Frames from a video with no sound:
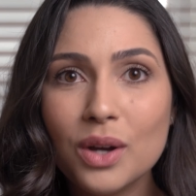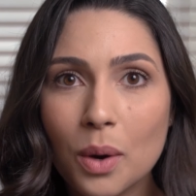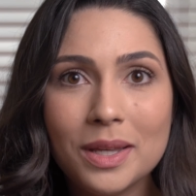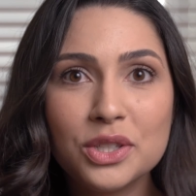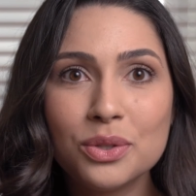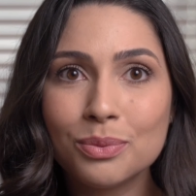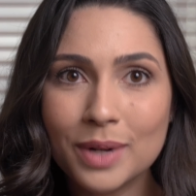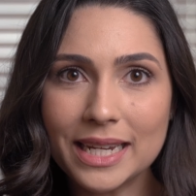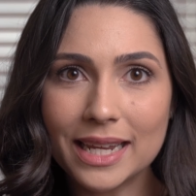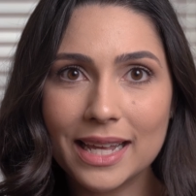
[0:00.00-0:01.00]
going to
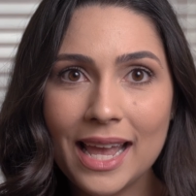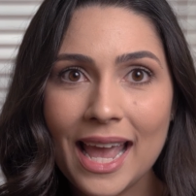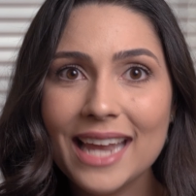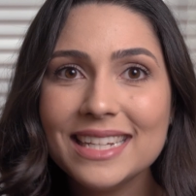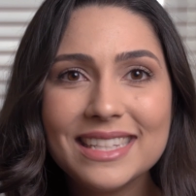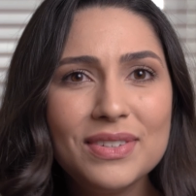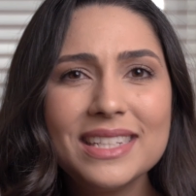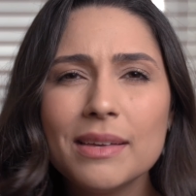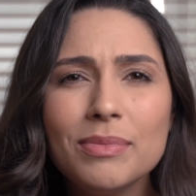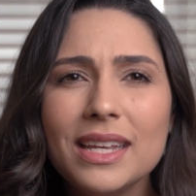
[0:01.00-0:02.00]
read it. And it's even
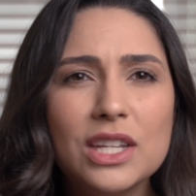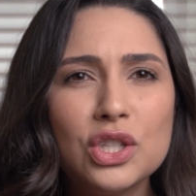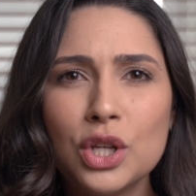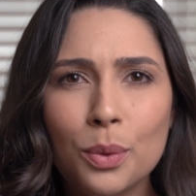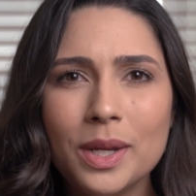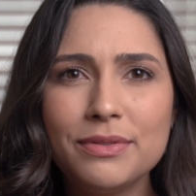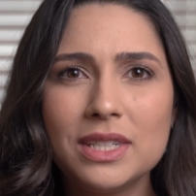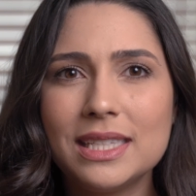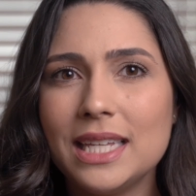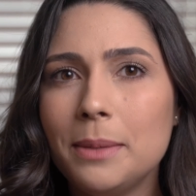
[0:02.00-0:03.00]
something intuitive
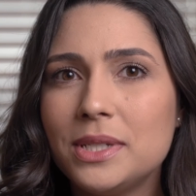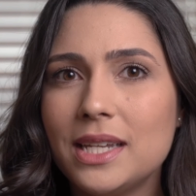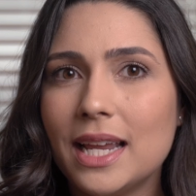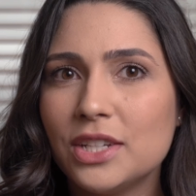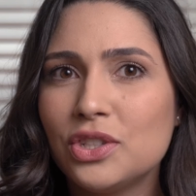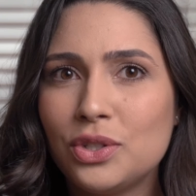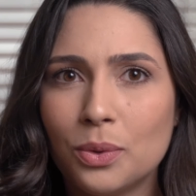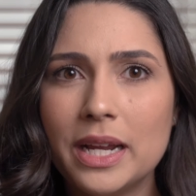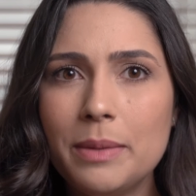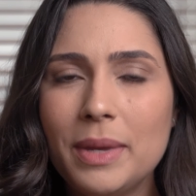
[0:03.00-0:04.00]
to skip to the next
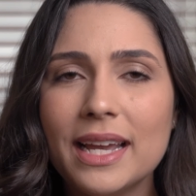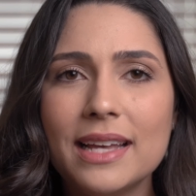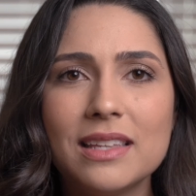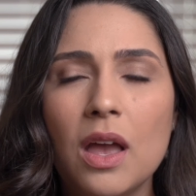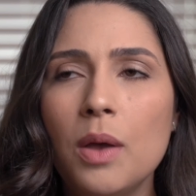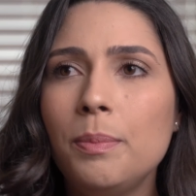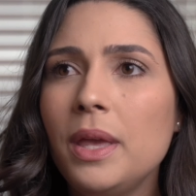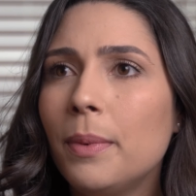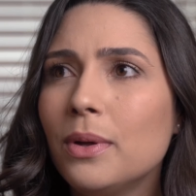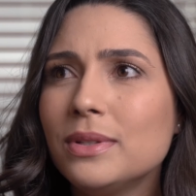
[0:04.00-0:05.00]
story because
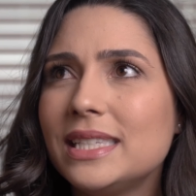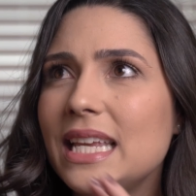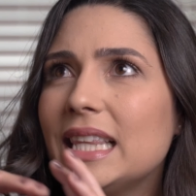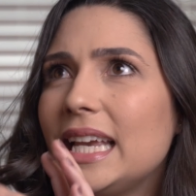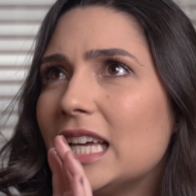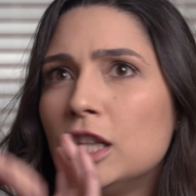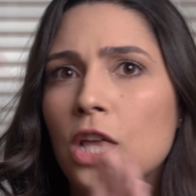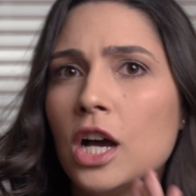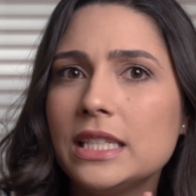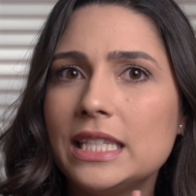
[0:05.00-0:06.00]
people see like a
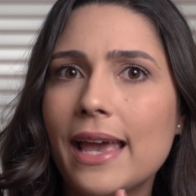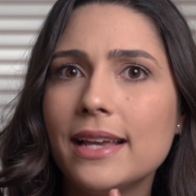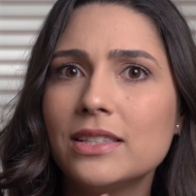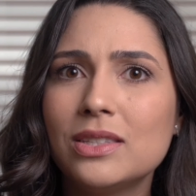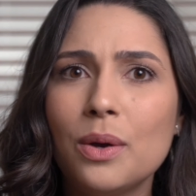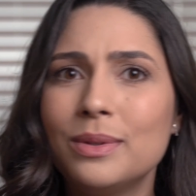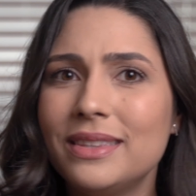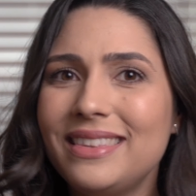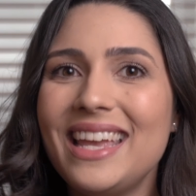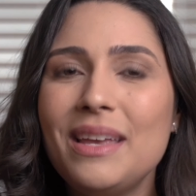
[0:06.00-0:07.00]
long text, so
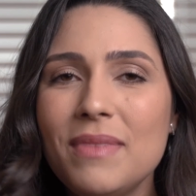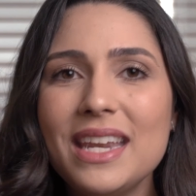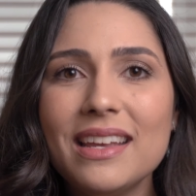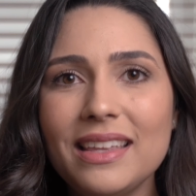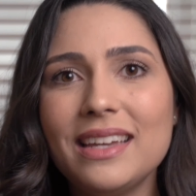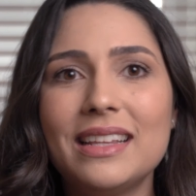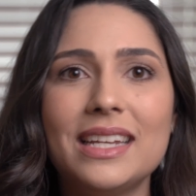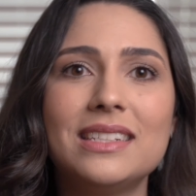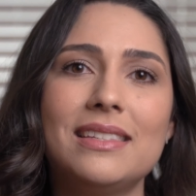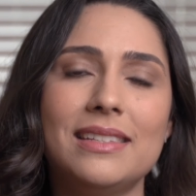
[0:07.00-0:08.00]
they immediately
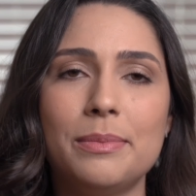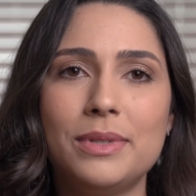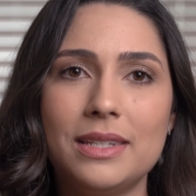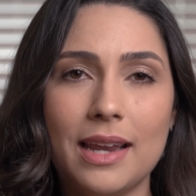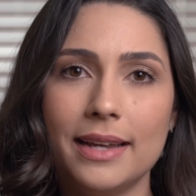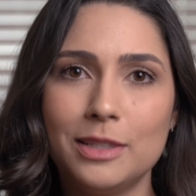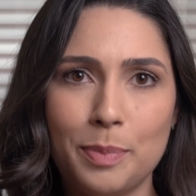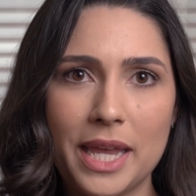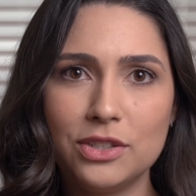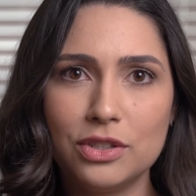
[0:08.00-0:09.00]
click to skip to the next
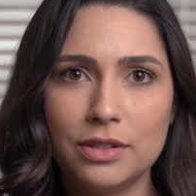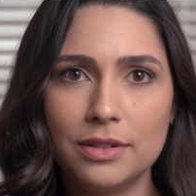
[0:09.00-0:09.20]
page.